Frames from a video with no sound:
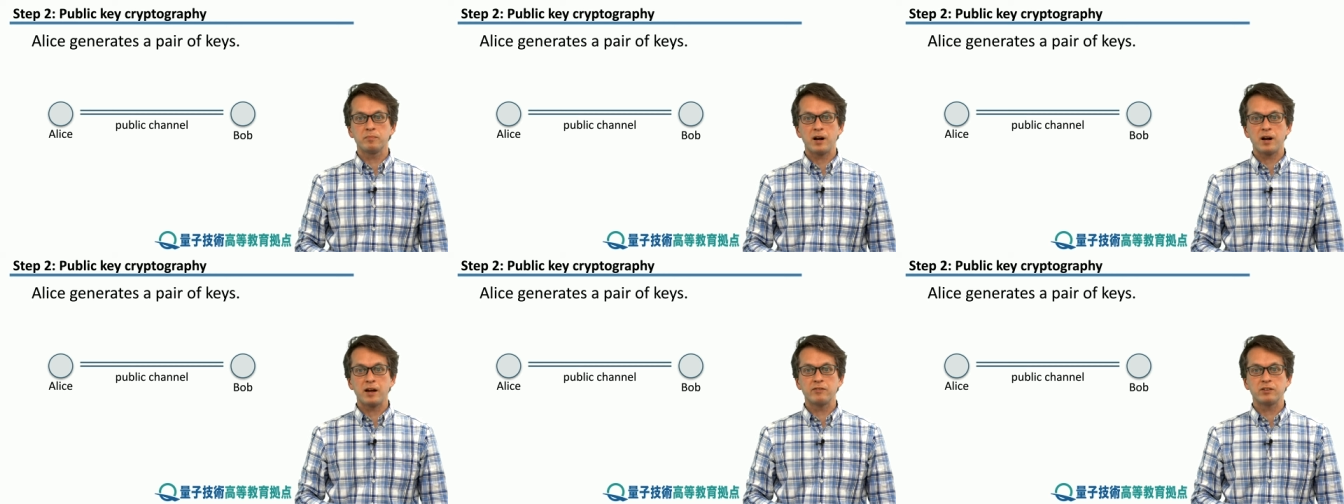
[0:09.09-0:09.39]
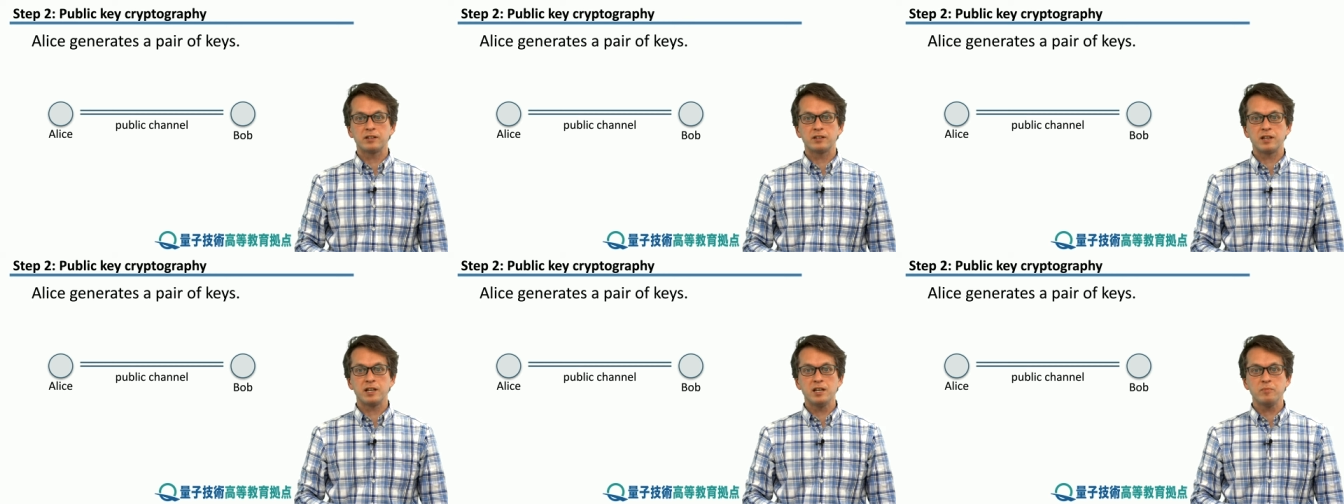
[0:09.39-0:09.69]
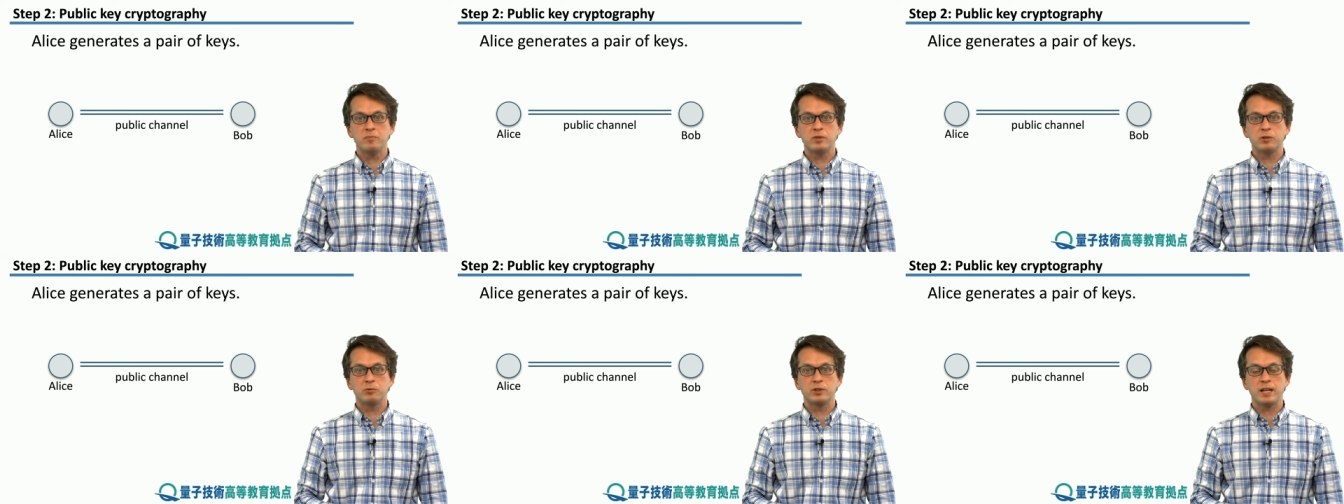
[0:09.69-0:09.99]
private
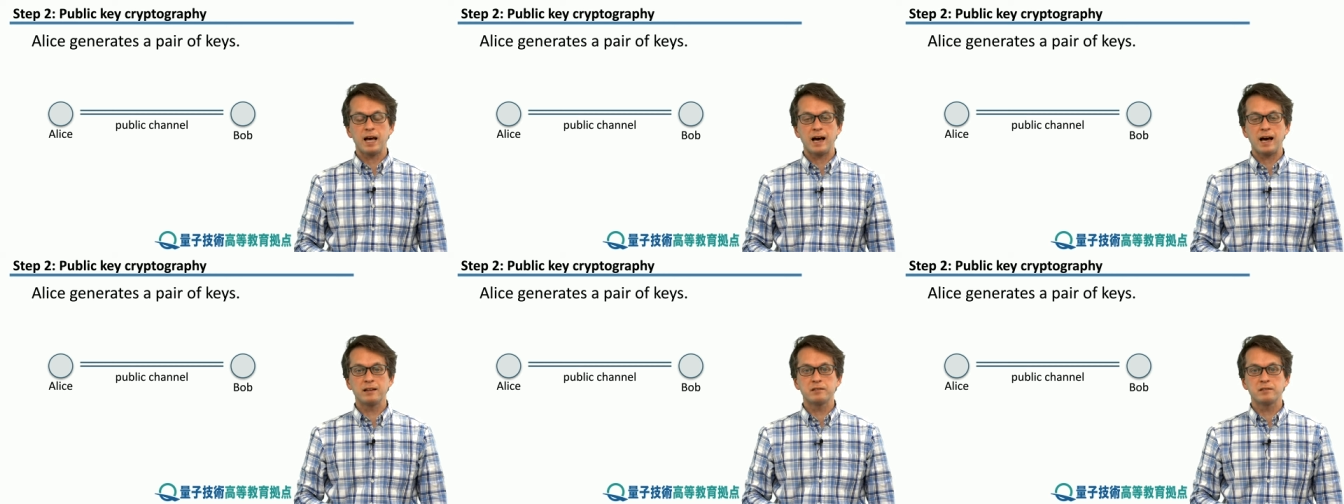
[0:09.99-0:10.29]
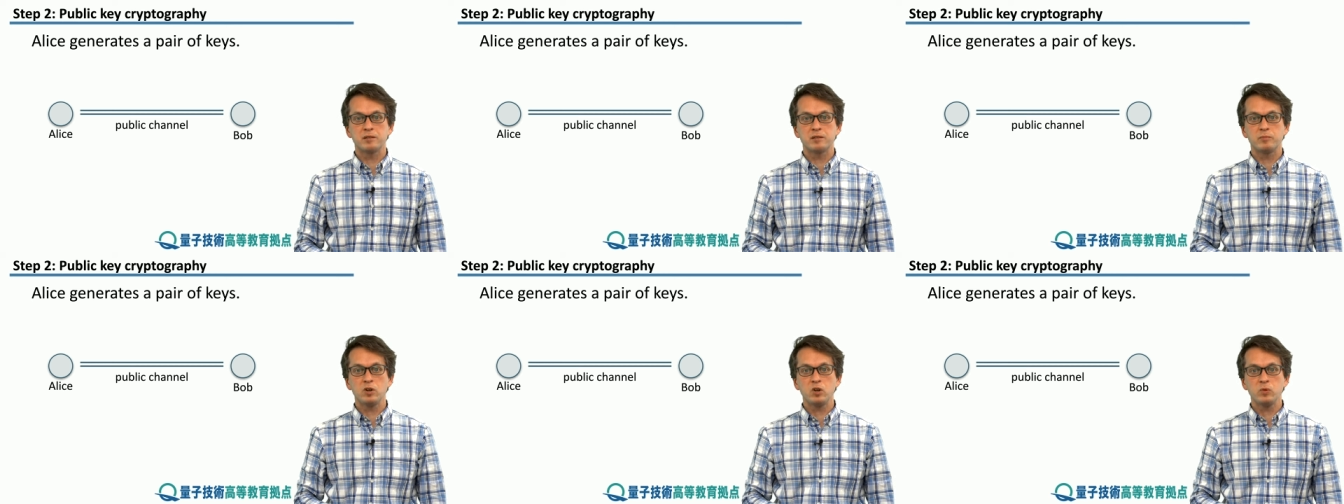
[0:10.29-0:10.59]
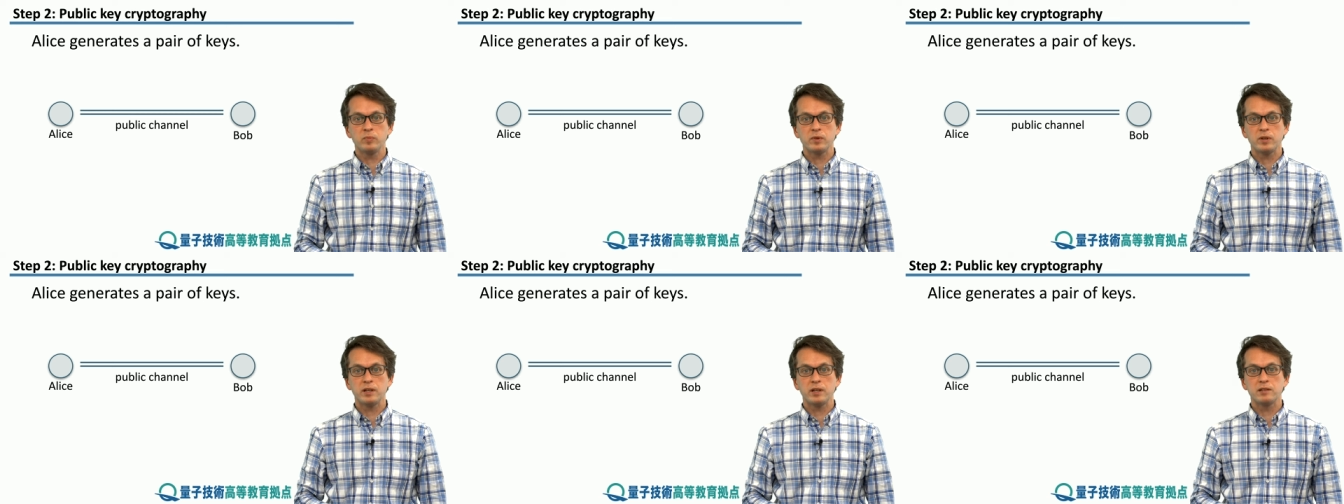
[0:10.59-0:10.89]
key between Alice and
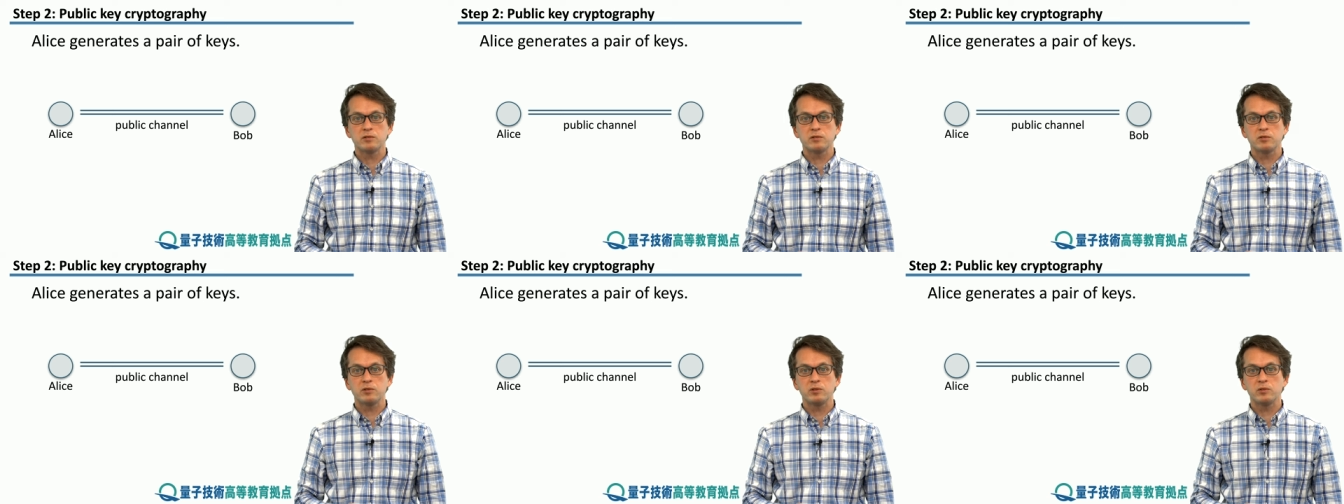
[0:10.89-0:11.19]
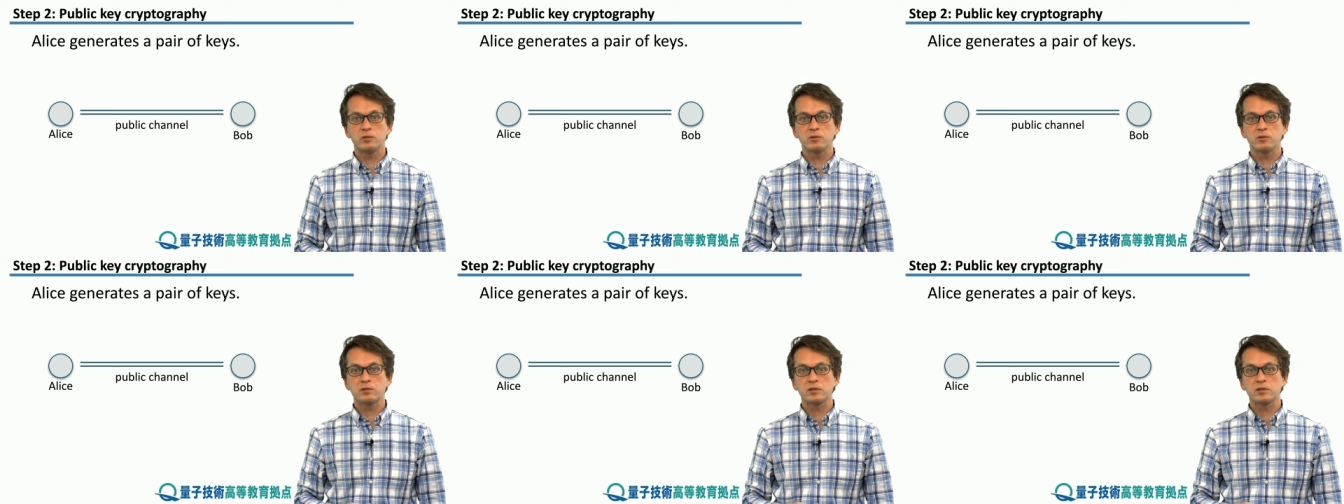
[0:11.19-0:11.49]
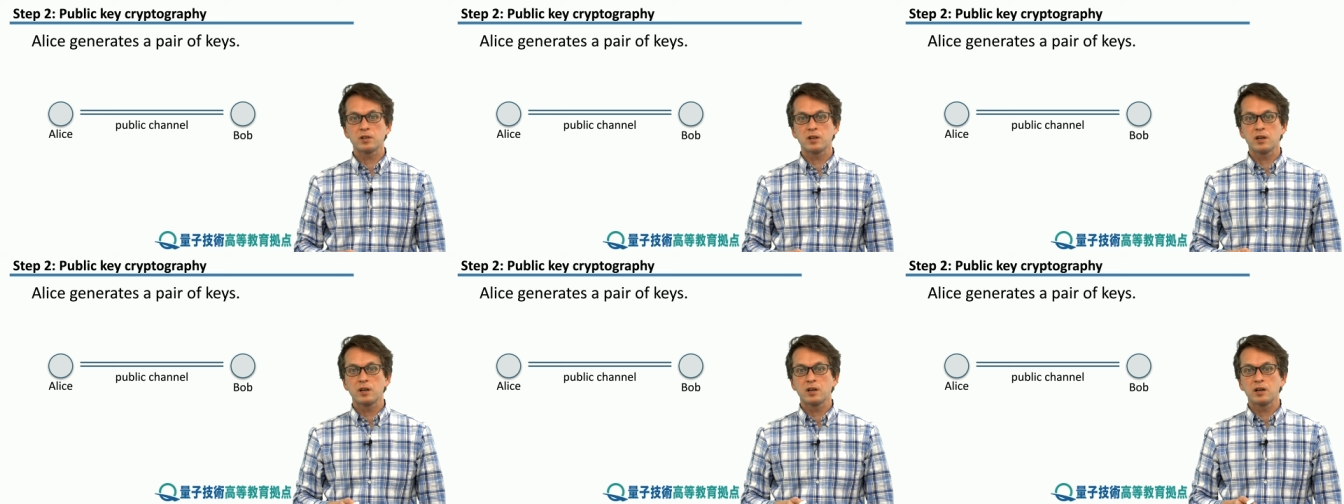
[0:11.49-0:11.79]
Bob is to
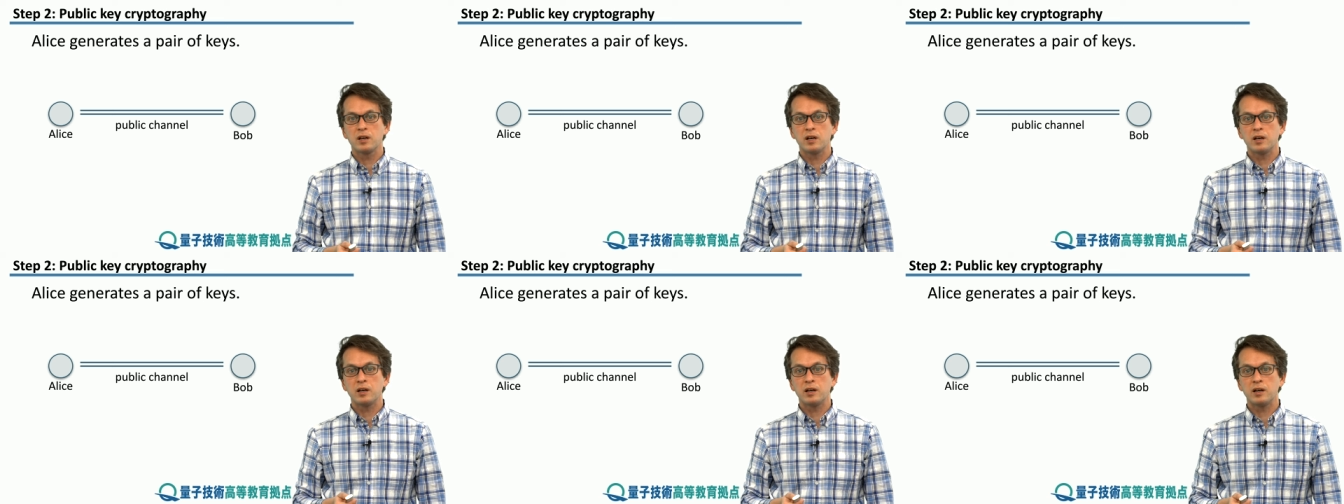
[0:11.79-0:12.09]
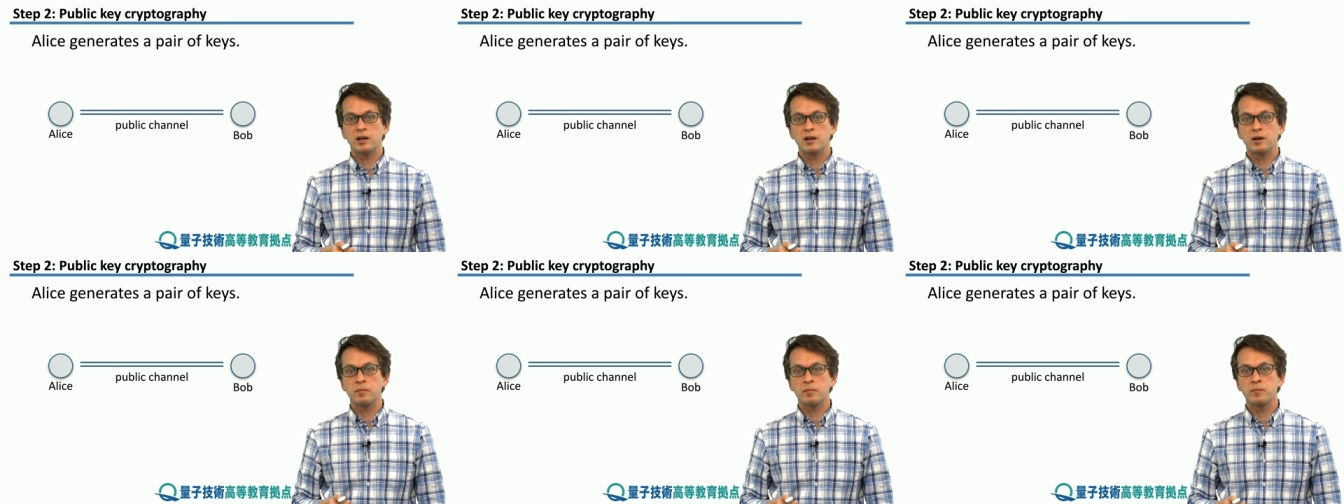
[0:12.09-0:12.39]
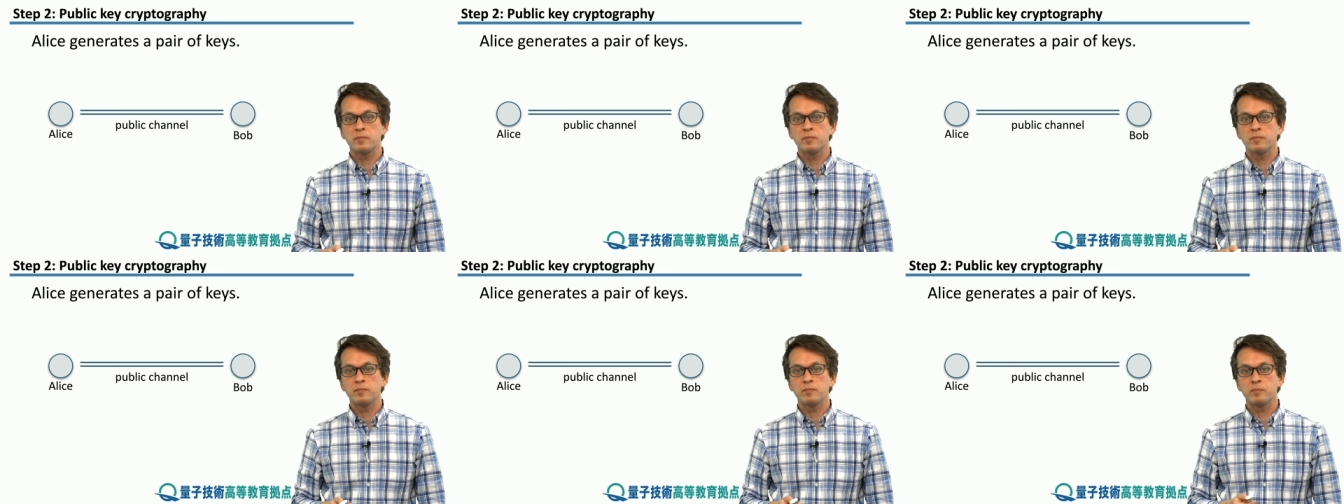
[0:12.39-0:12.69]
use a uh,
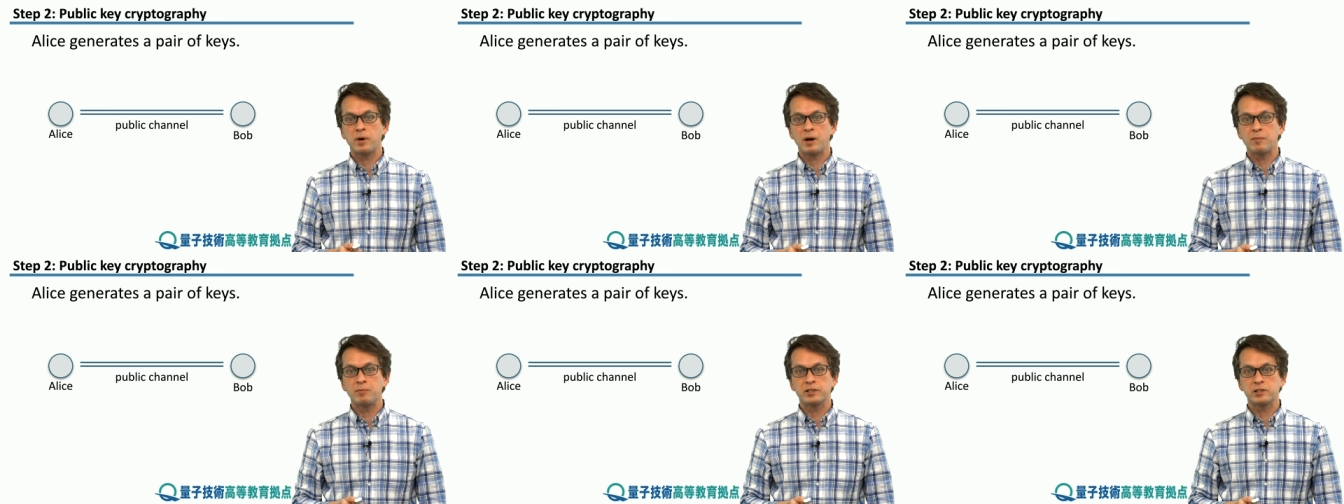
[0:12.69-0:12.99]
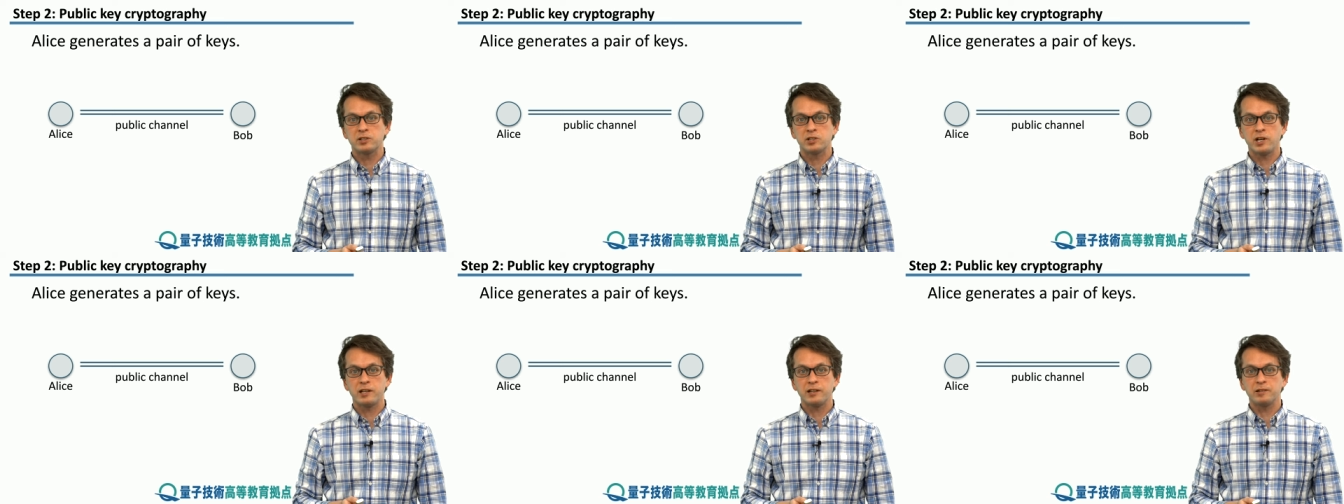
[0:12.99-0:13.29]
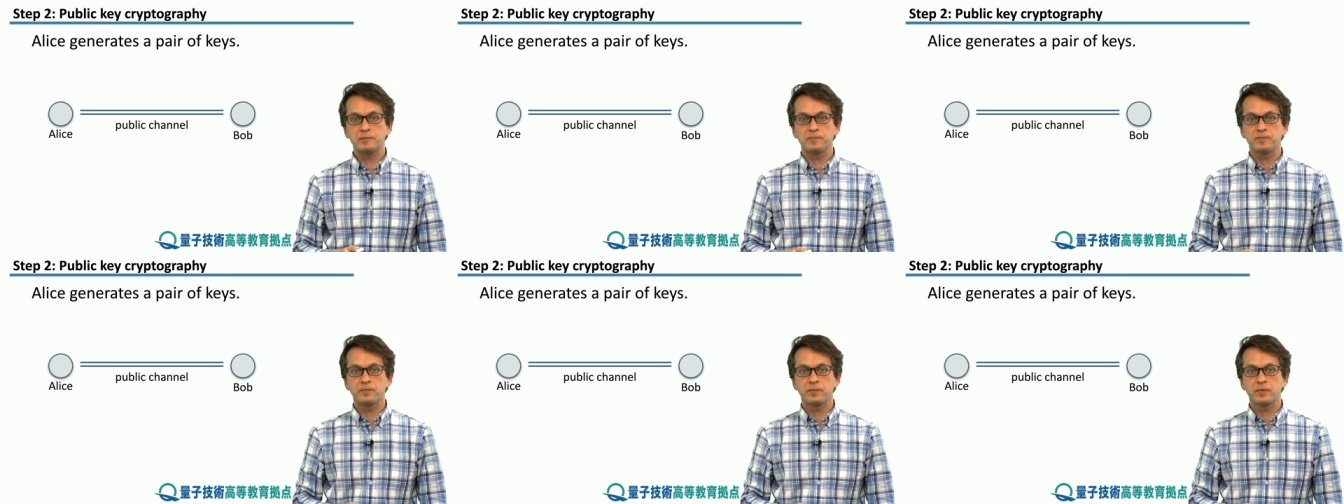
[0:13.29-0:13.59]
public
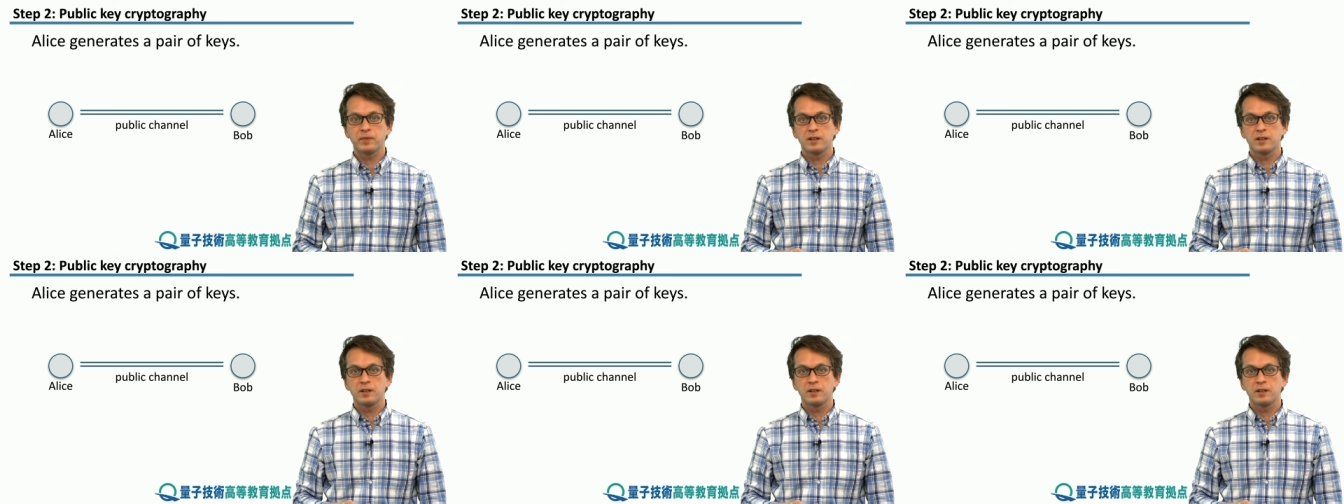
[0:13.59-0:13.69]
channel.